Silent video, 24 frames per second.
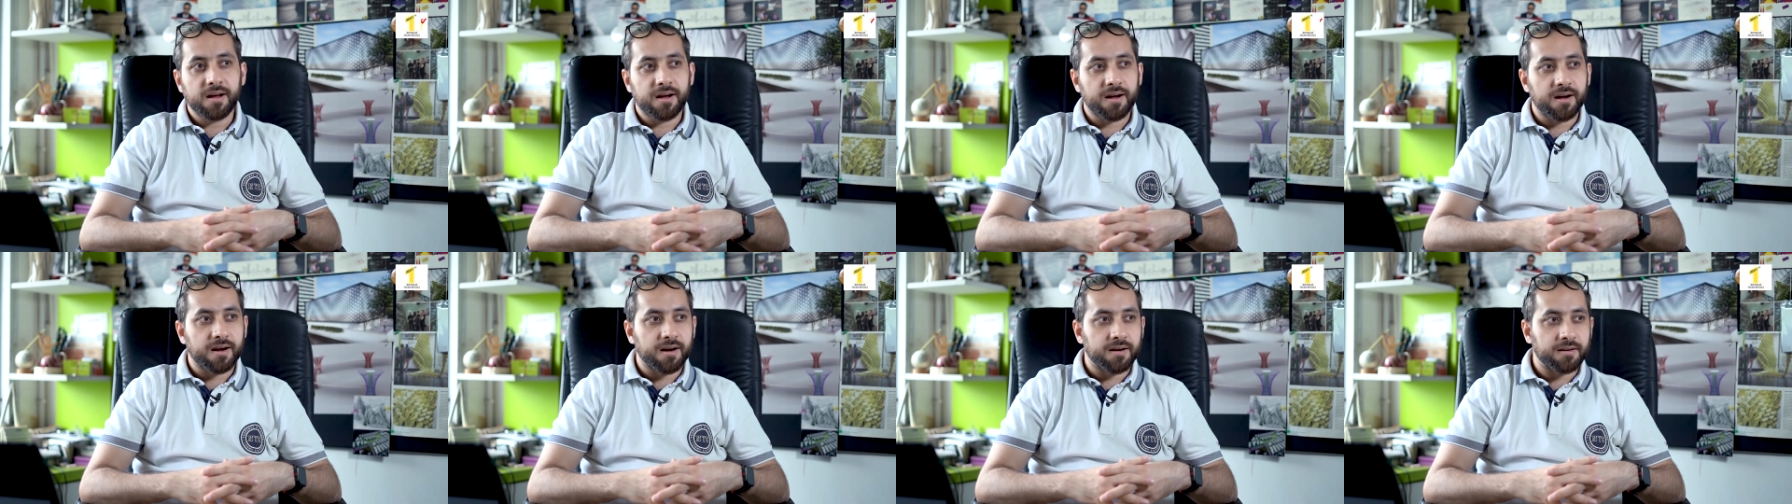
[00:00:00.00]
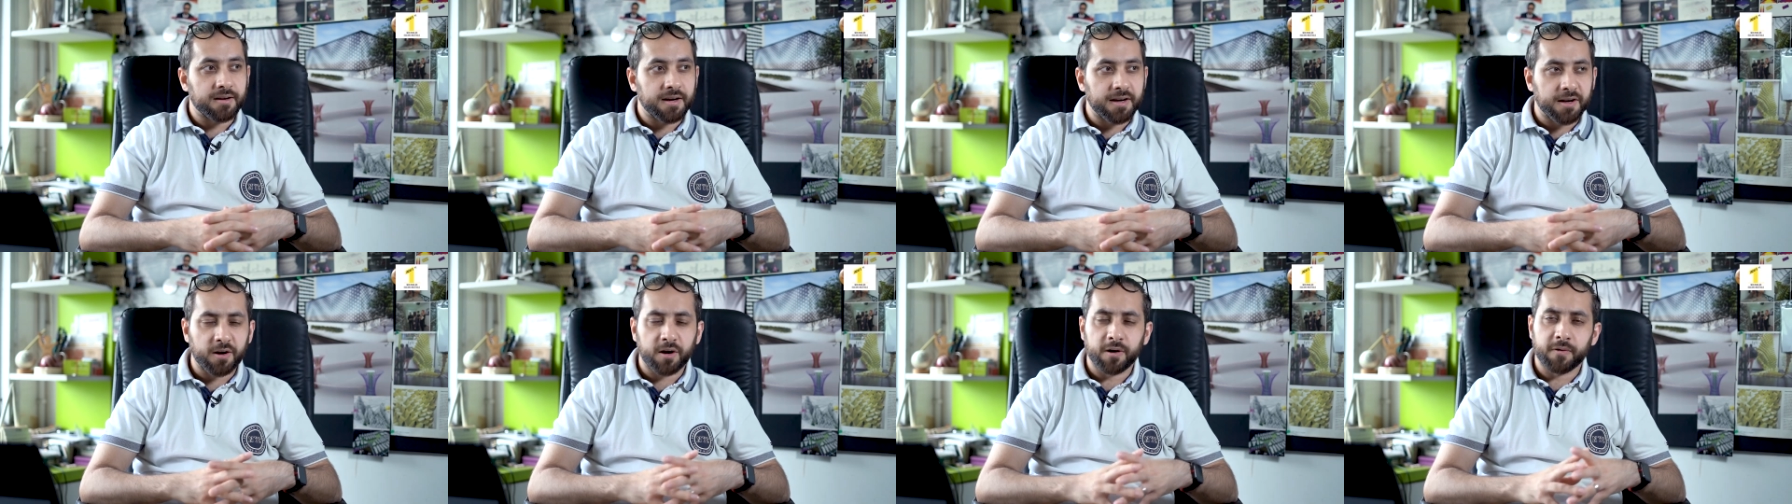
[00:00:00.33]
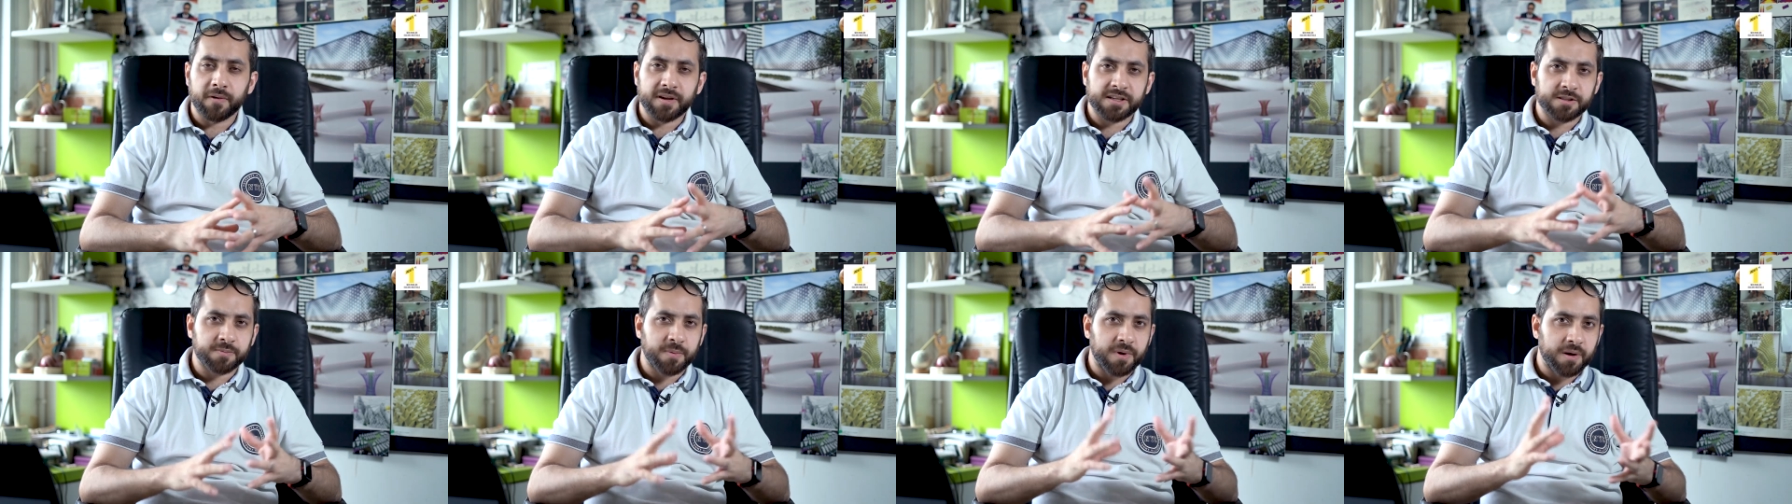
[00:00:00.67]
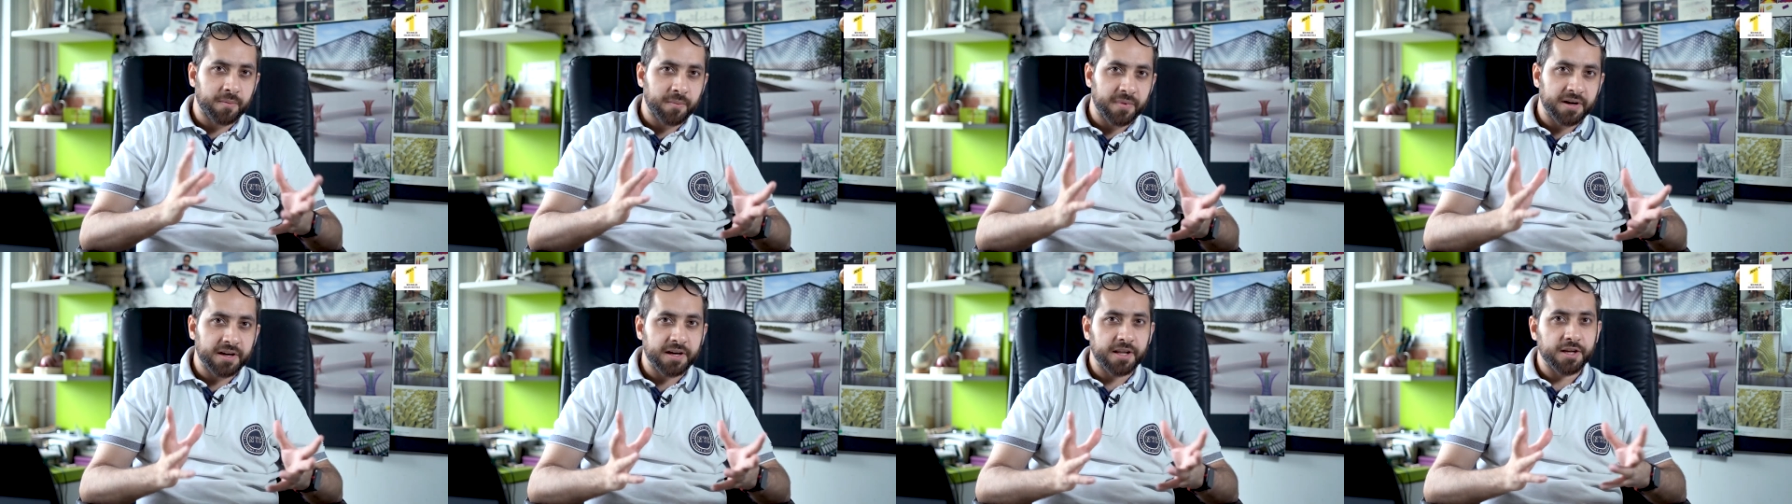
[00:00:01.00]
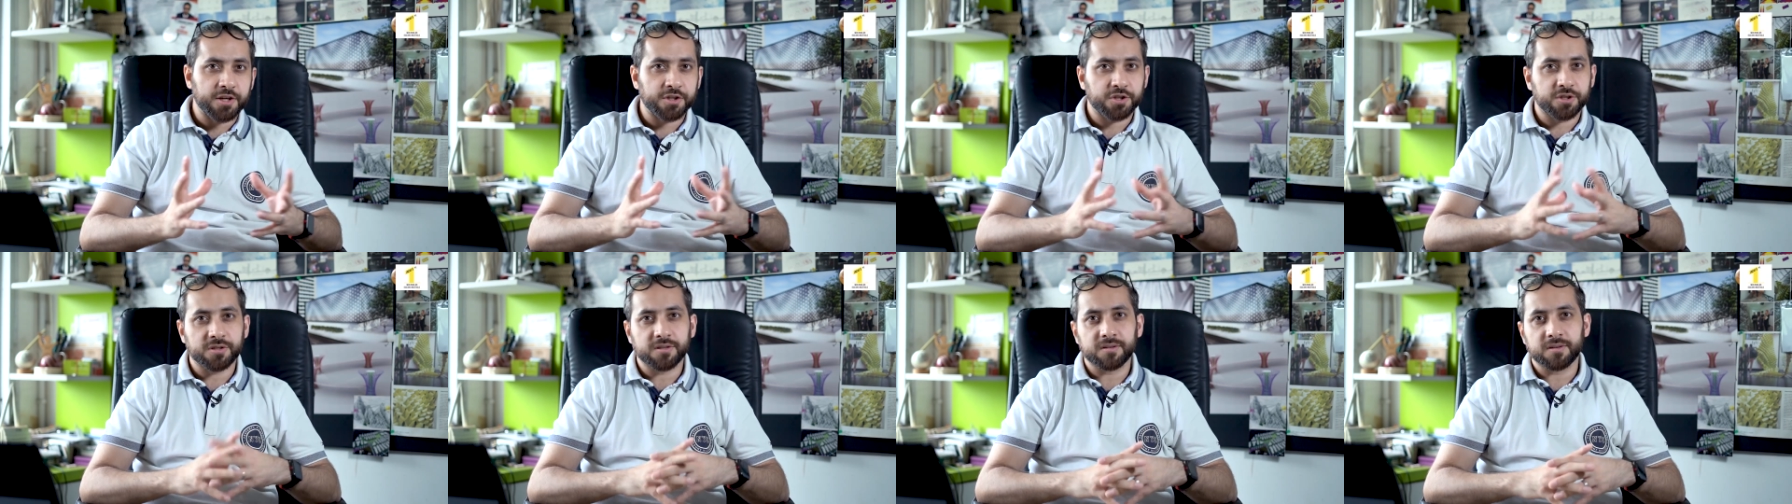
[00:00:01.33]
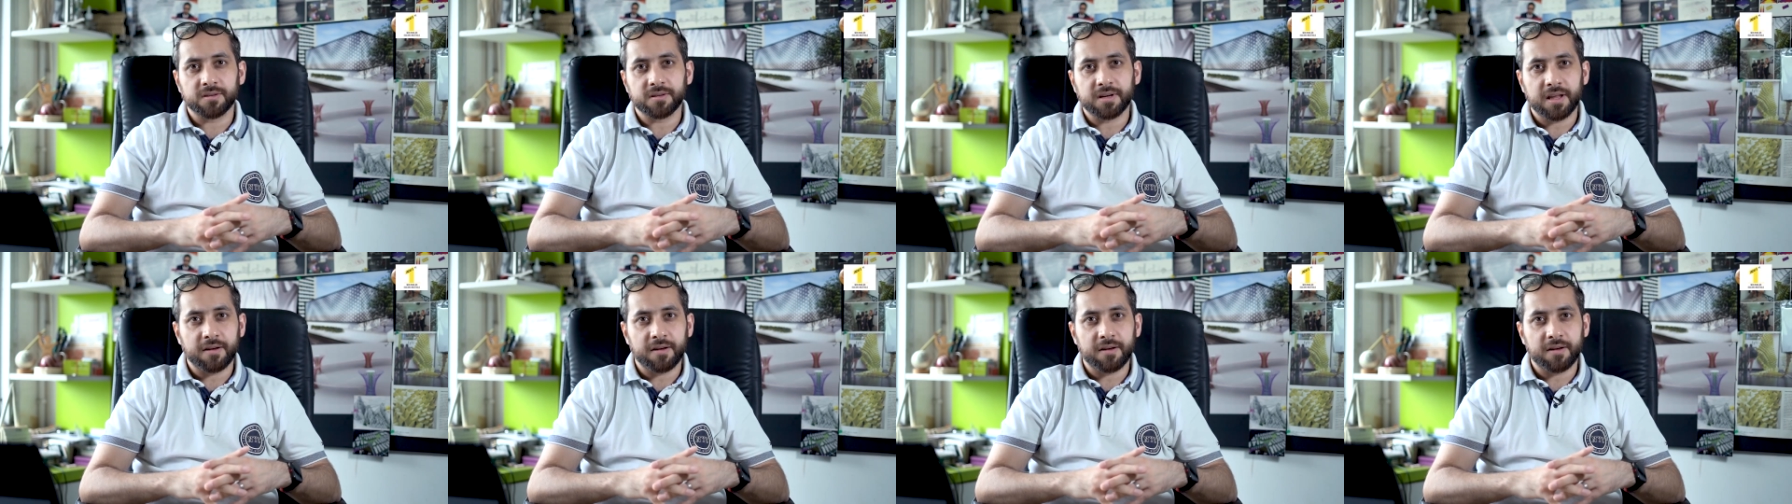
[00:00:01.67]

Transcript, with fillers: Uh, did a lot of experimentation,